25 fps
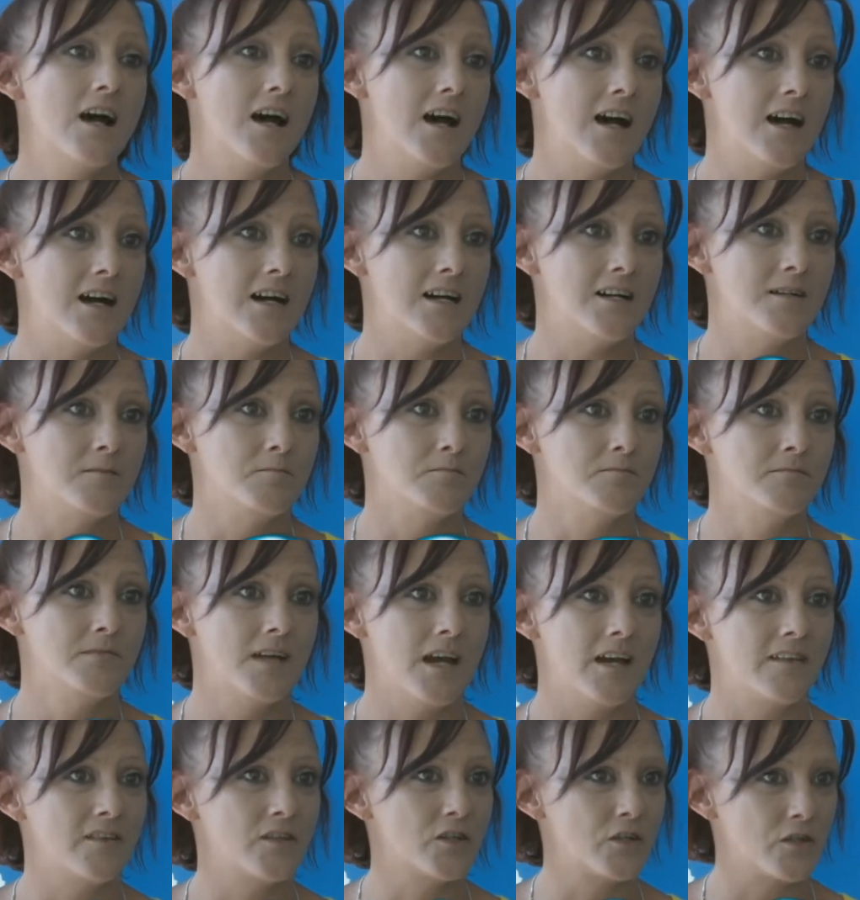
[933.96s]

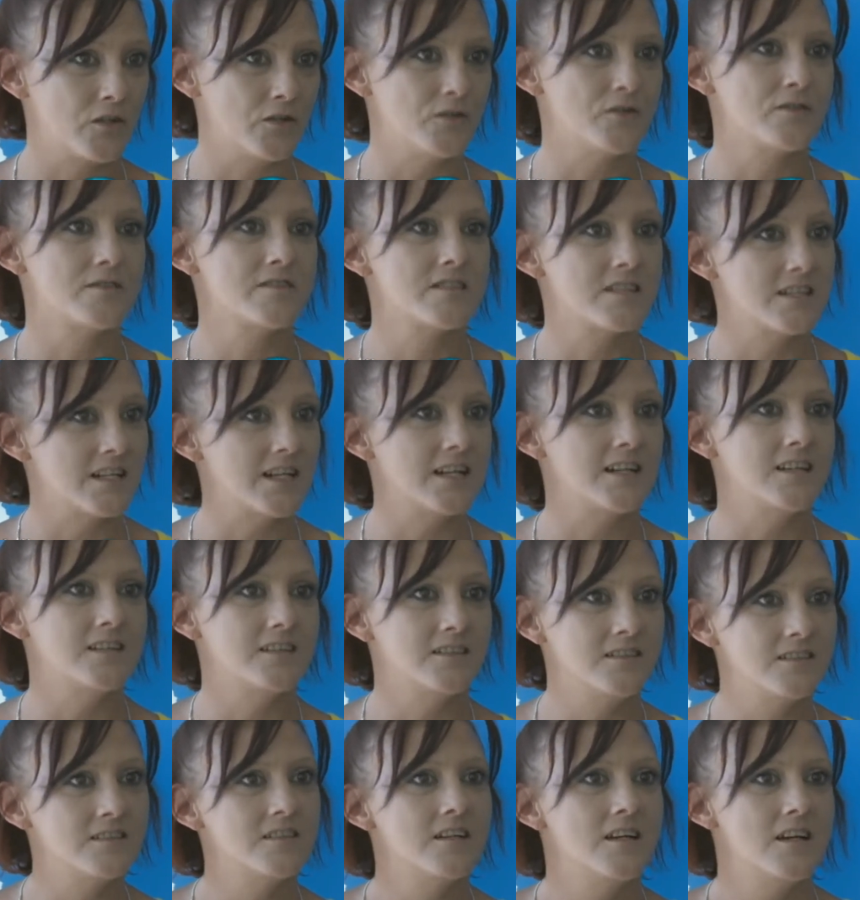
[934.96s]
and the girl has
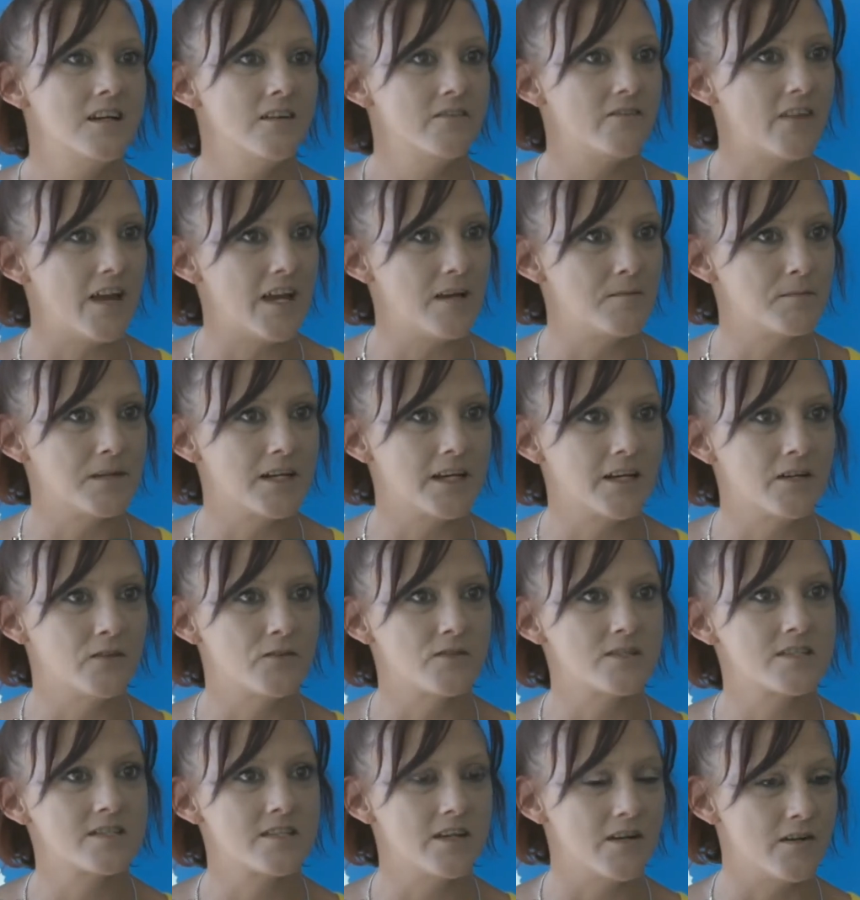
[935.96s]
needed family, and
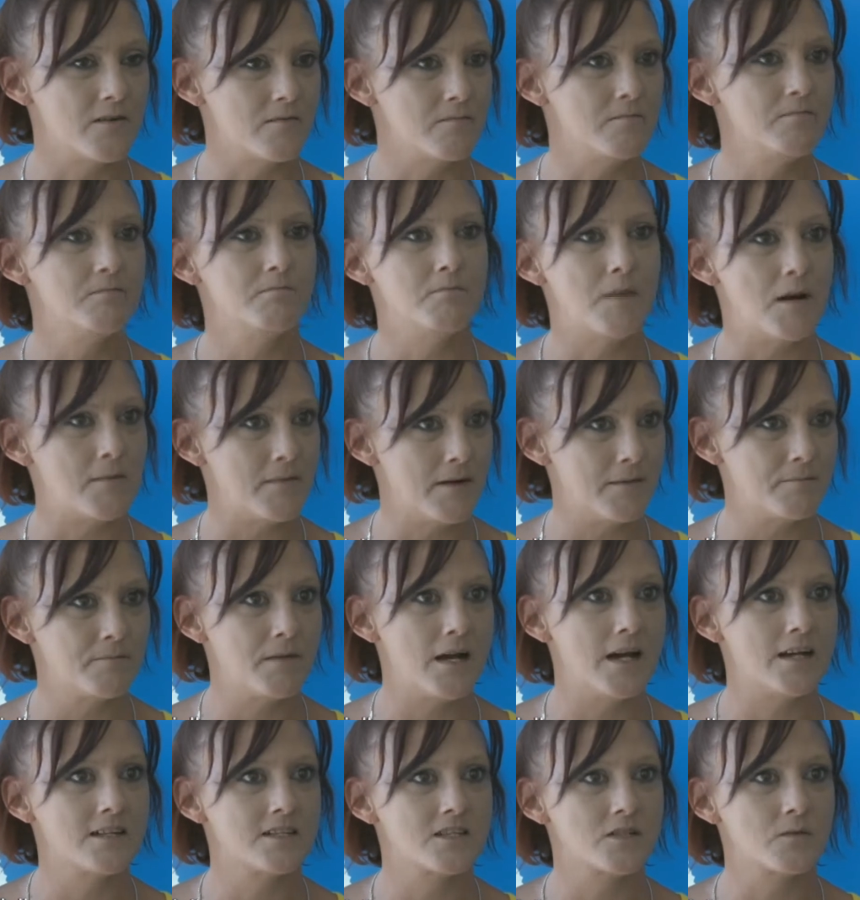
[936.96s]
also my mum
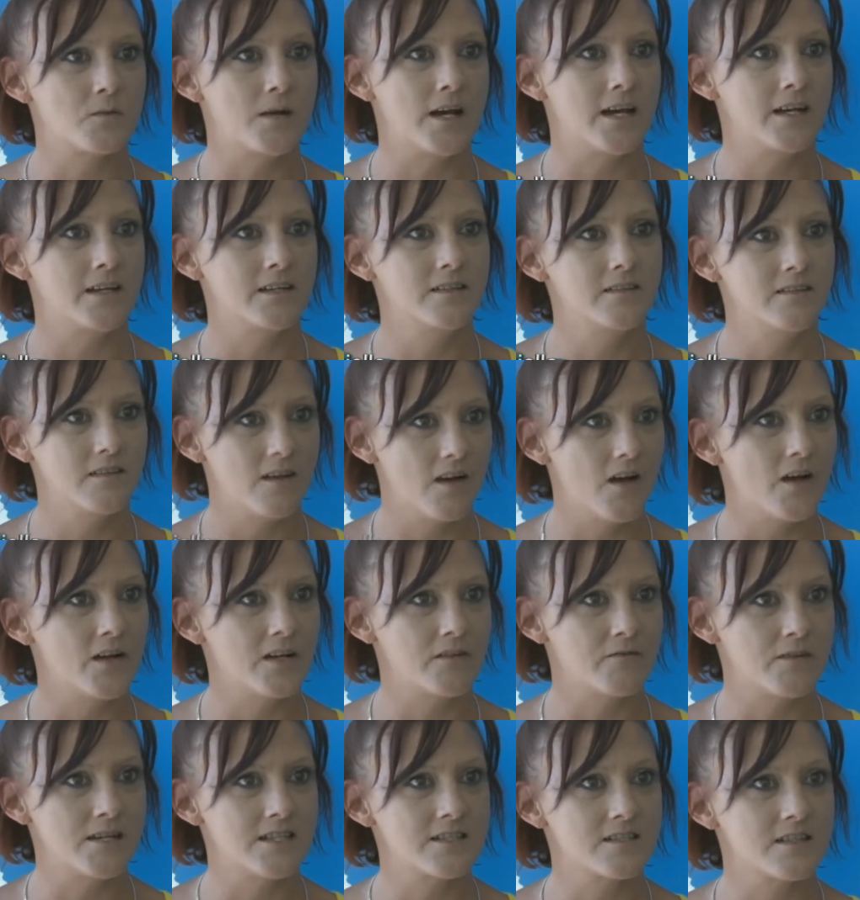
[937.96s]
passed away
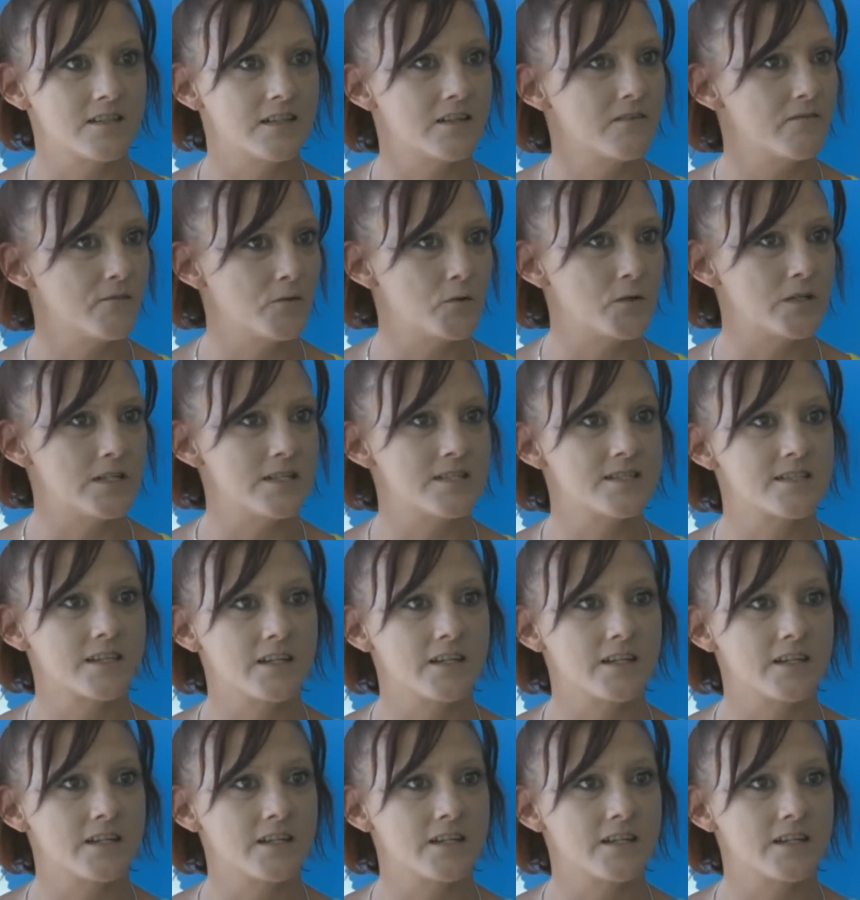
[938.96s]
only recently, 4 years